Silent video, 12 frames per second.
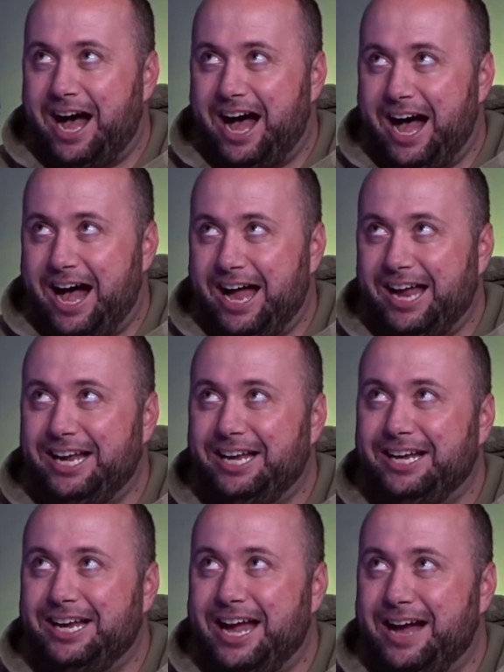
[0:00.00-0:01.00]

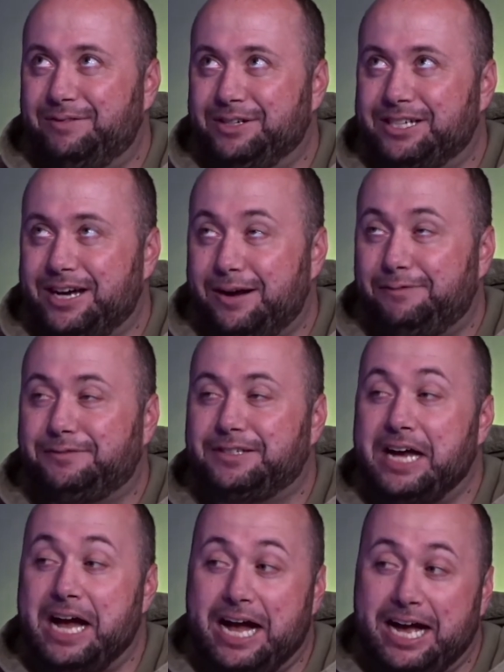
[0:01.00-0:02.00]
I have a tough
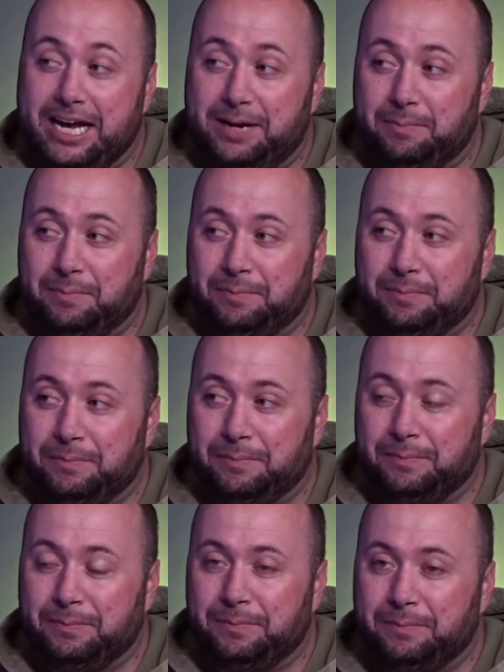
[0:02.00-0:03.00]
time
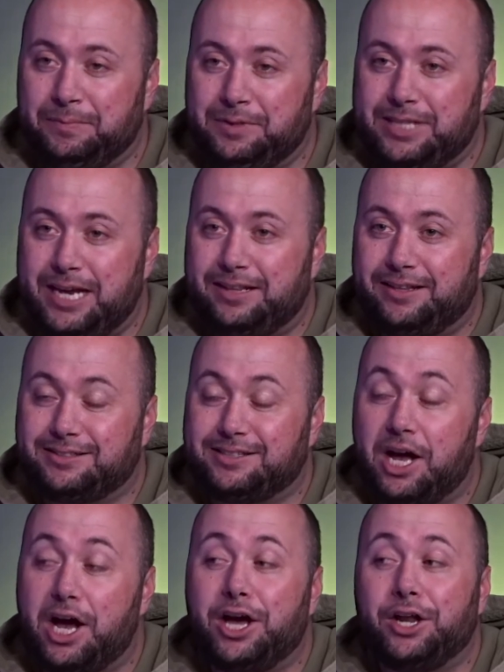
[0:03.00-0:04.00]
saying that this is
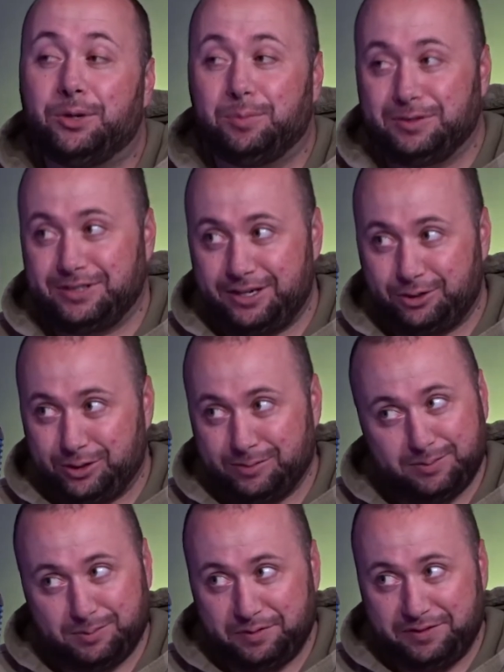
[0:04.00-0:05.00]
100% a
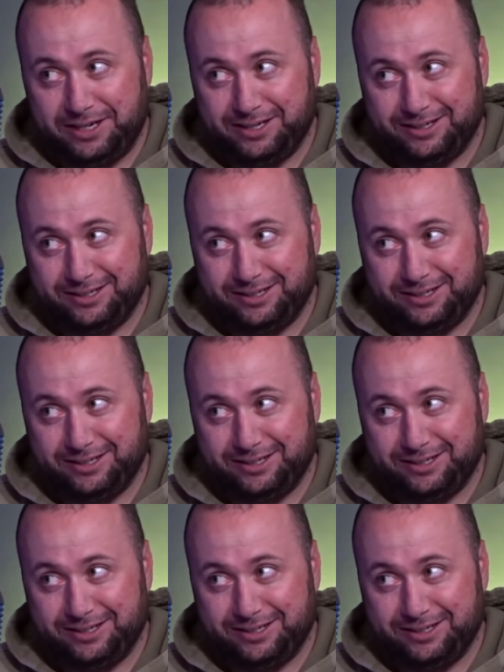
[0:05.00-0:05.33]
Christmas movie.